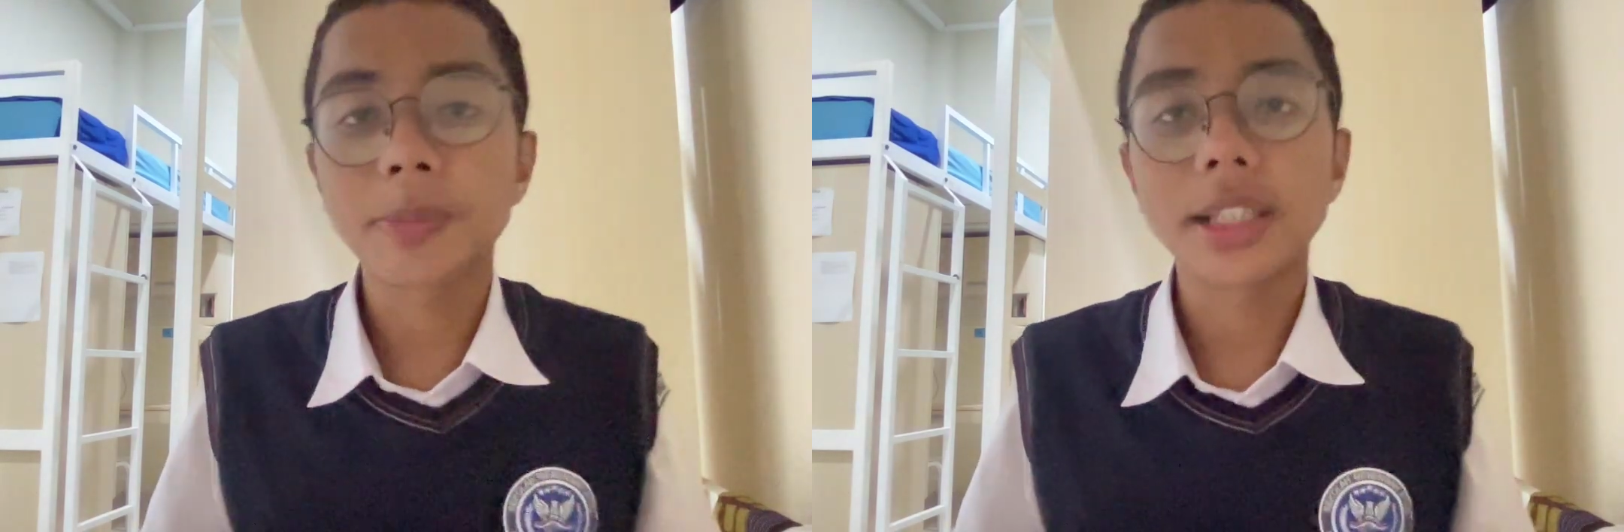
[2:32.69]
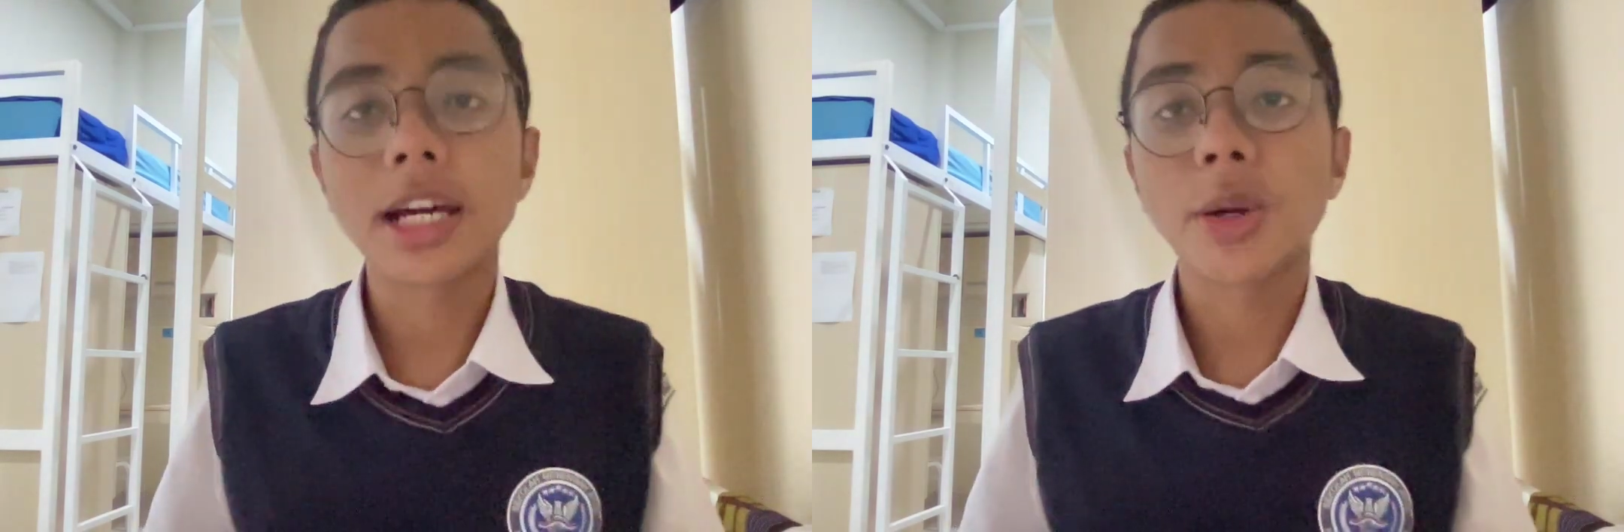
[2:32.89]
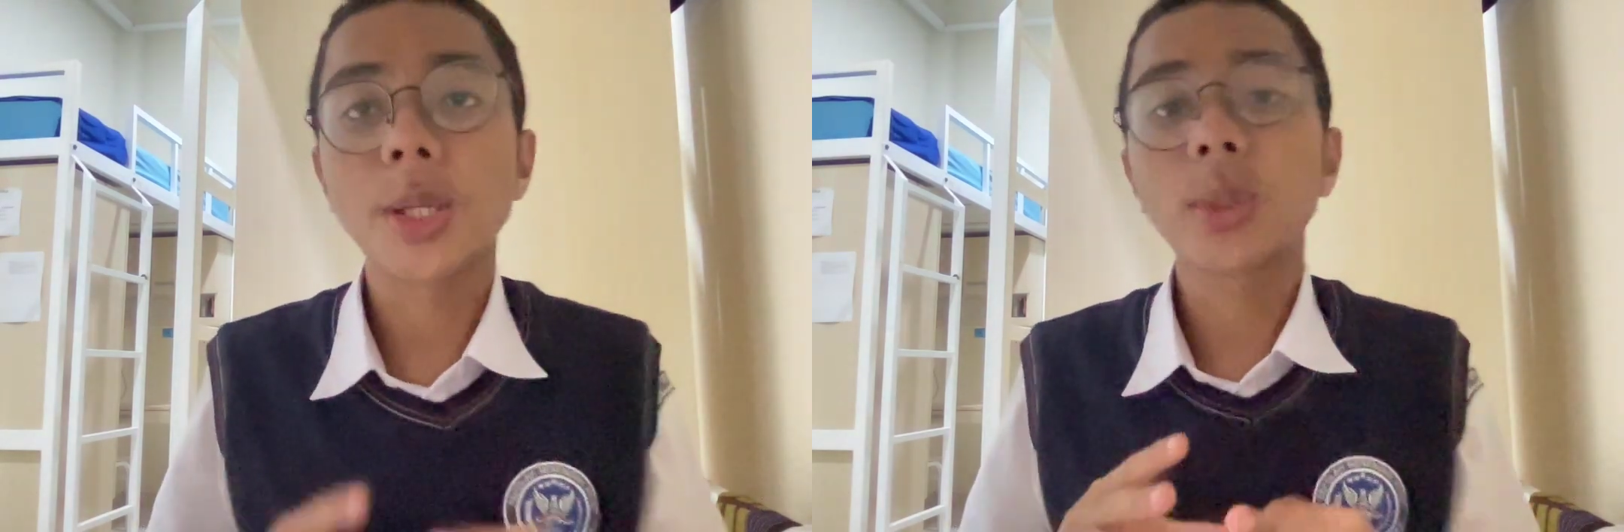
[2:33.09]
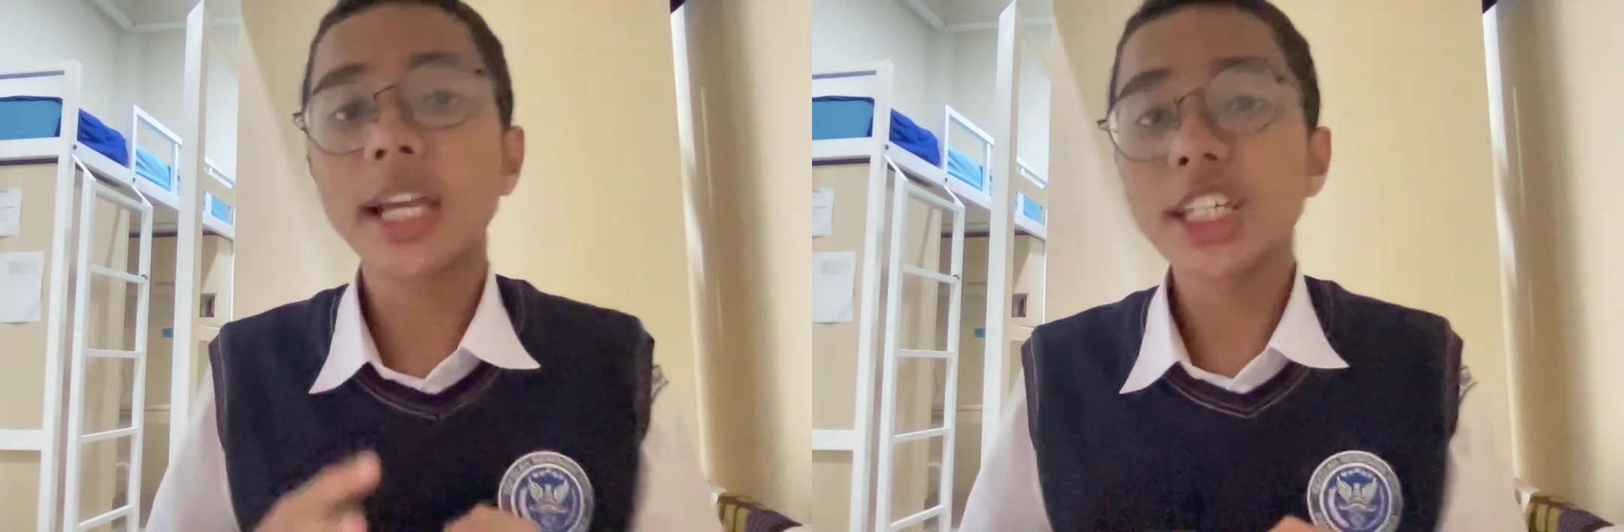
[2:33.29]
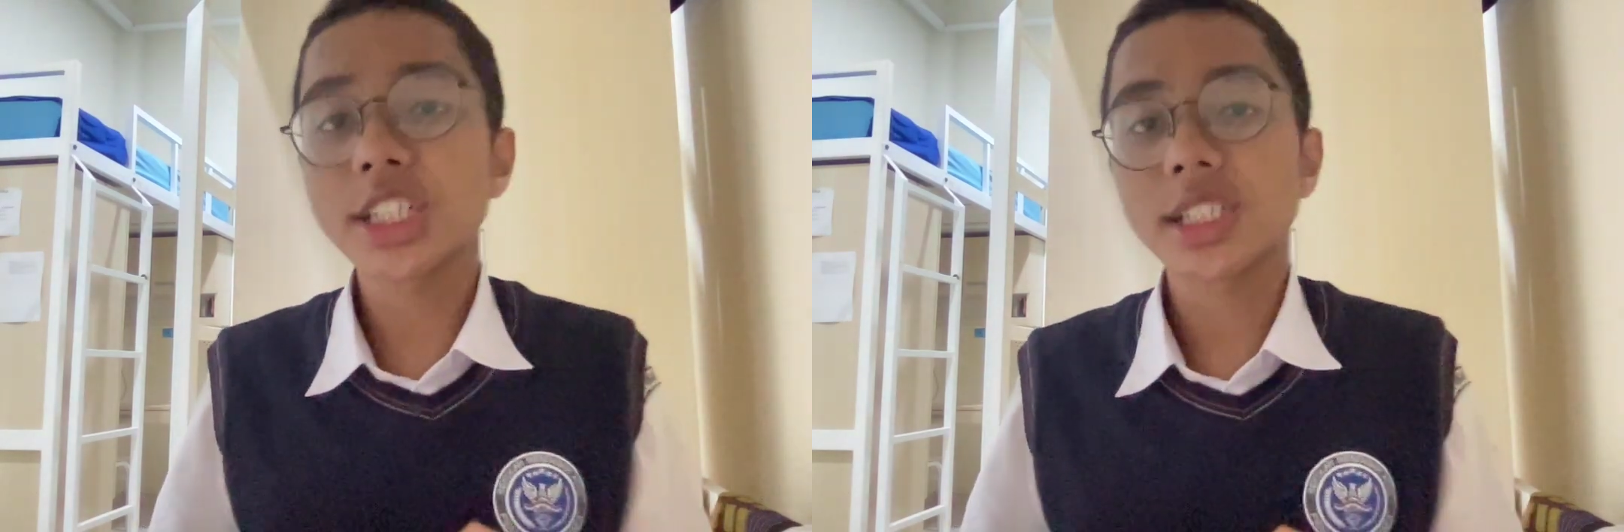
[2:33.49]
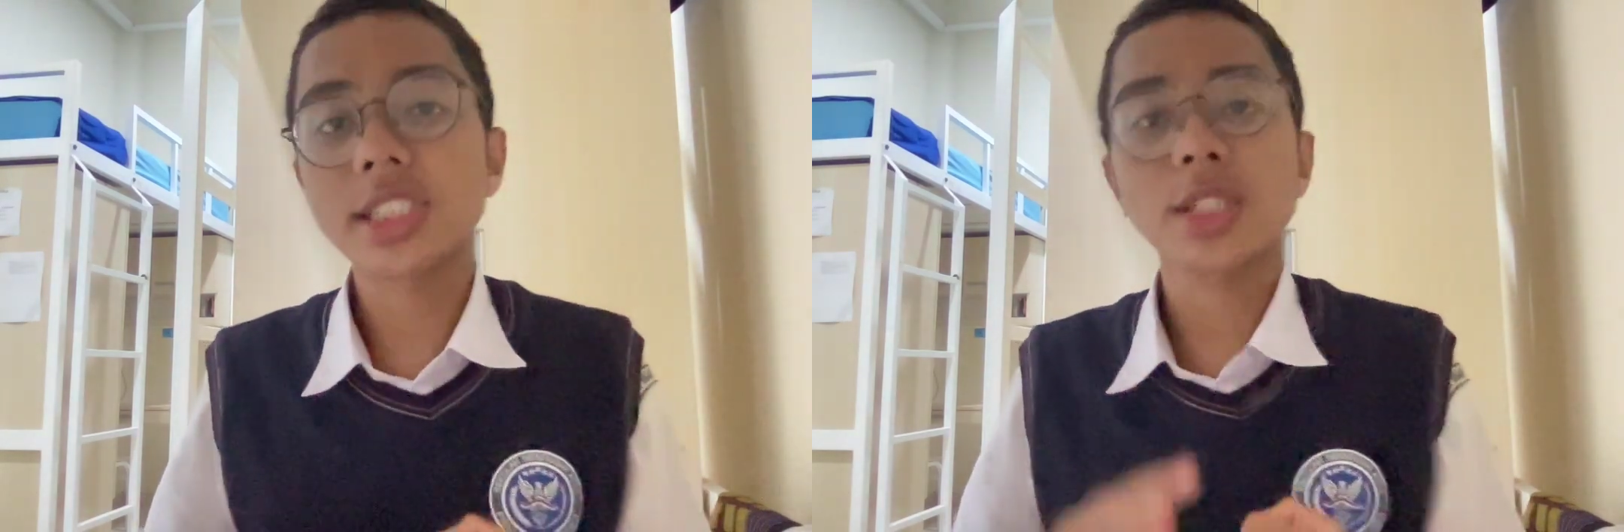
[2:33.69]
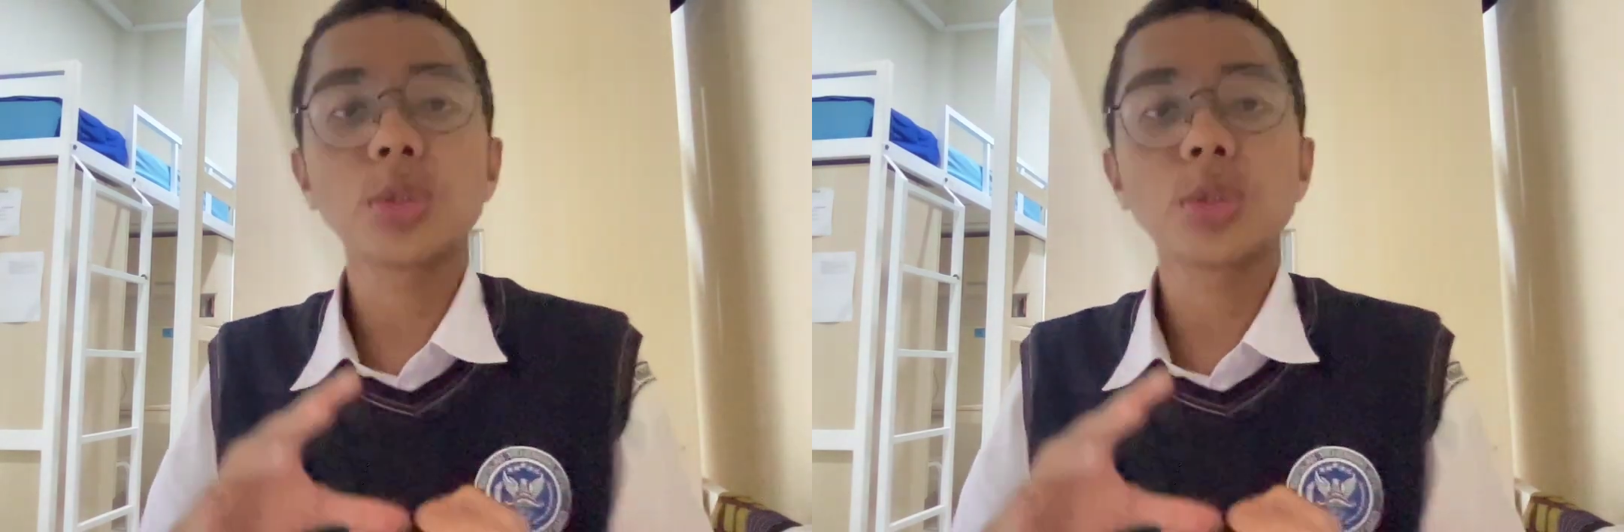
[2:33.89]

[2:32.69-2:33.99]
but our regulations